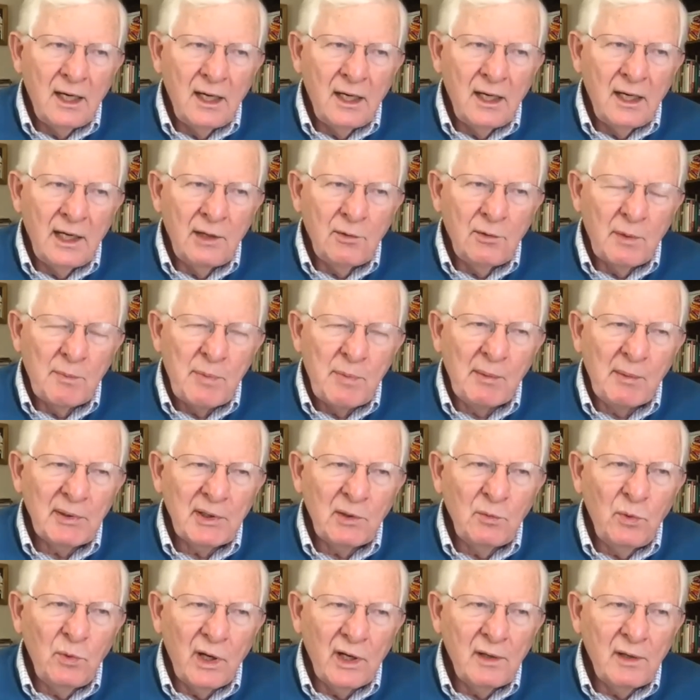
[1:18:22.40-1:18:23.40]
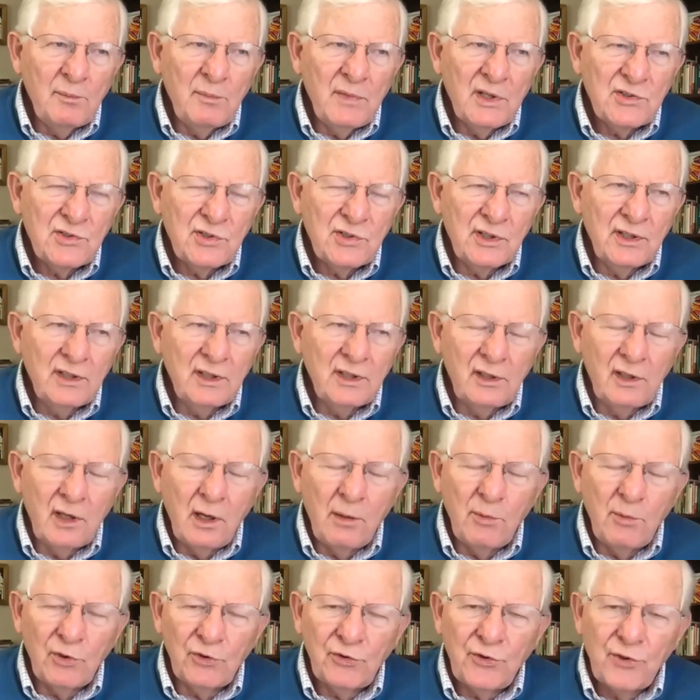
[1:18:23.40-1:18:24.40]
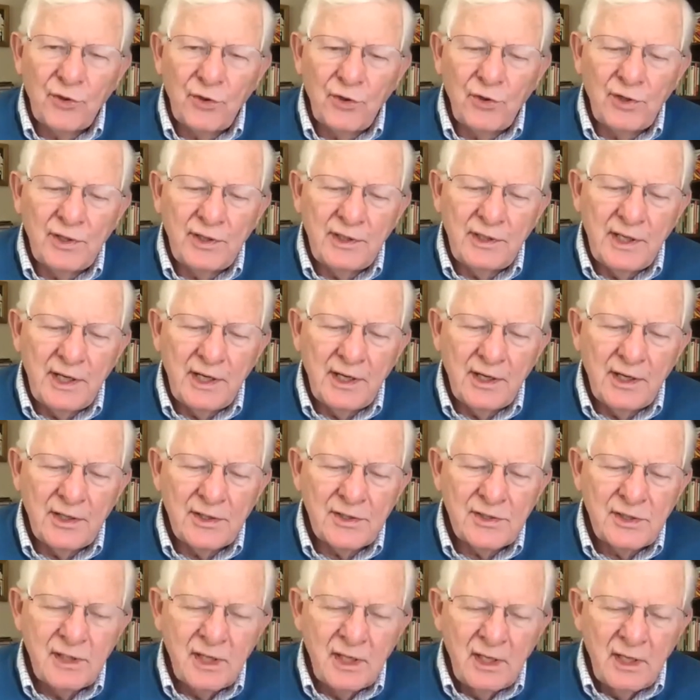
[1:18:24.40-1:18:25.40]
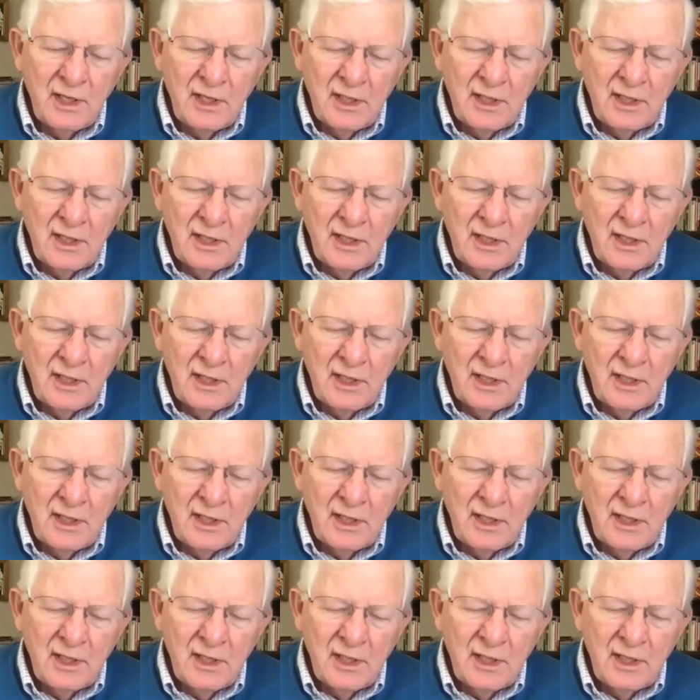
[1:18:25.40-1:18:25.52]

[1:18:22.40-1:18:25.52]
Republican won in Michigan in almost 30 years.